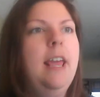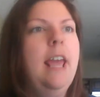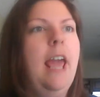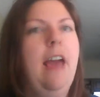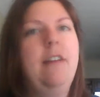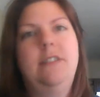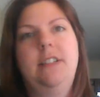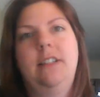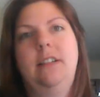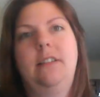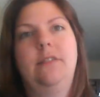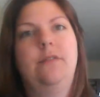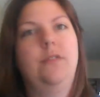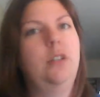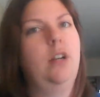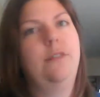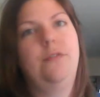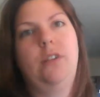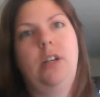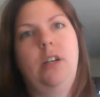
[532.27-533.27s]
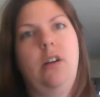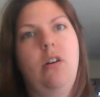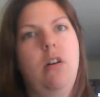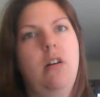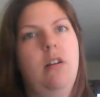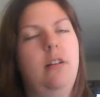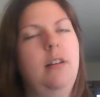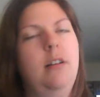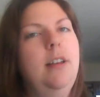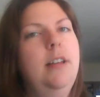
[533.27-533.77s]
I've delivered every
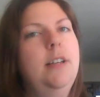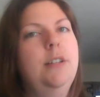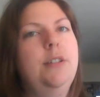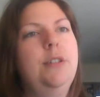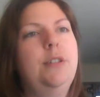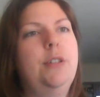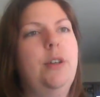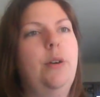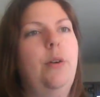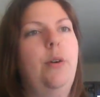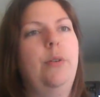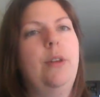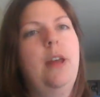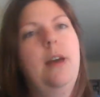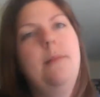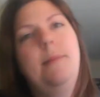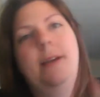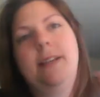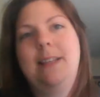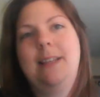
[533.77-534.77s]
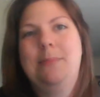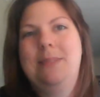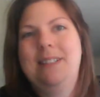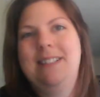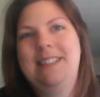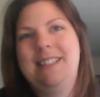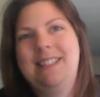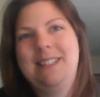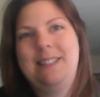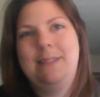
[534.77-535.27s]
call. So now my
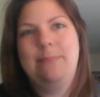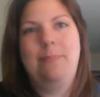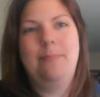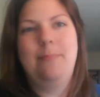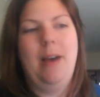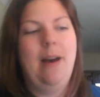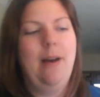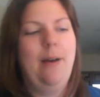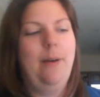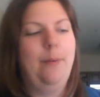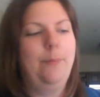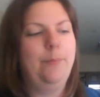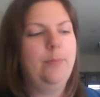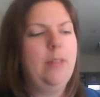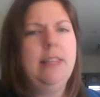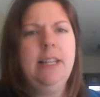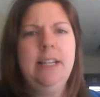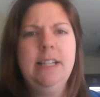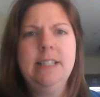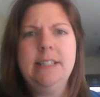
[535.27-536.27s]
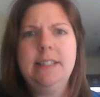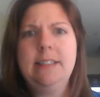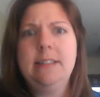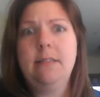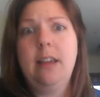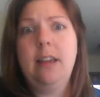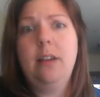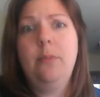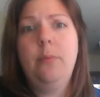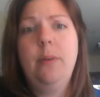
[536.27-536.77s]
acceptance is, I think
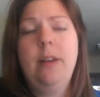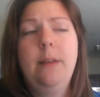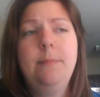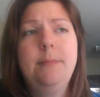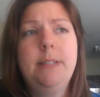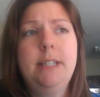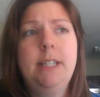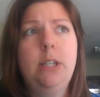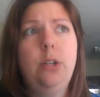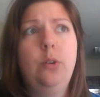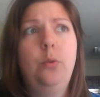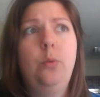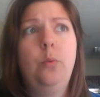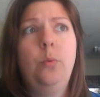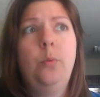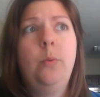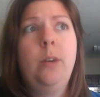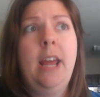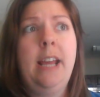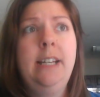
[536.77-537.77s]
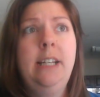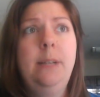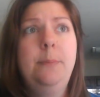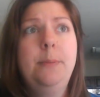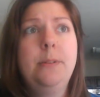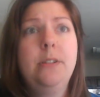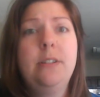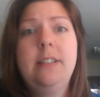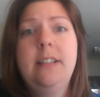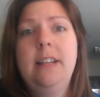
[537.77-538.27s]
it went up to
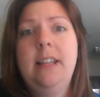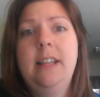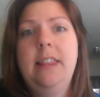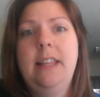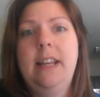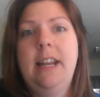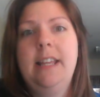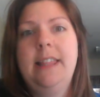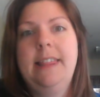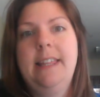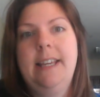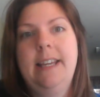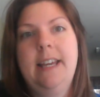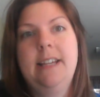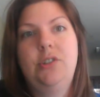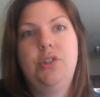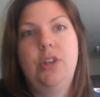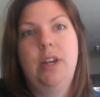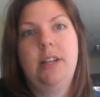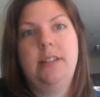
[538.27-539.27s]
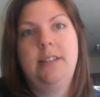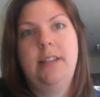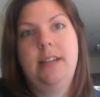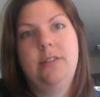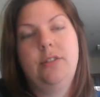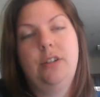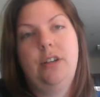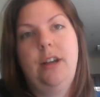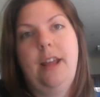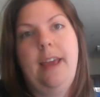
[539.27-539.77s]
90%, and then I think I checked
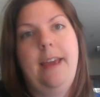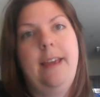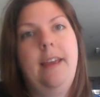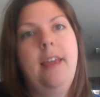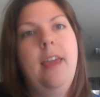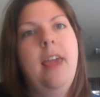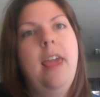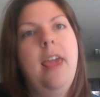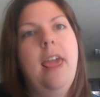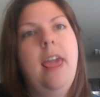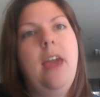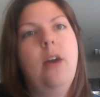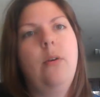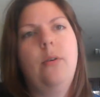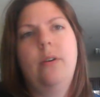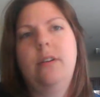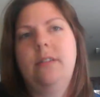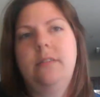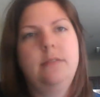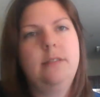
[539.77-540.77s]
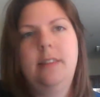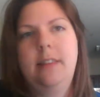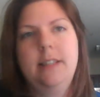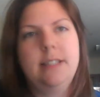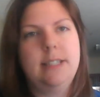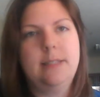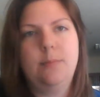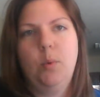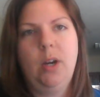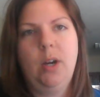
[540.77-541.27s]
yesterday or
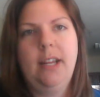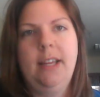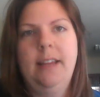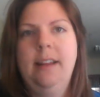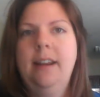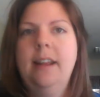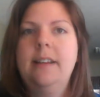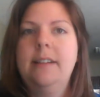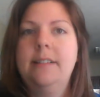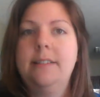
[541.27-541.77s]
this morning, and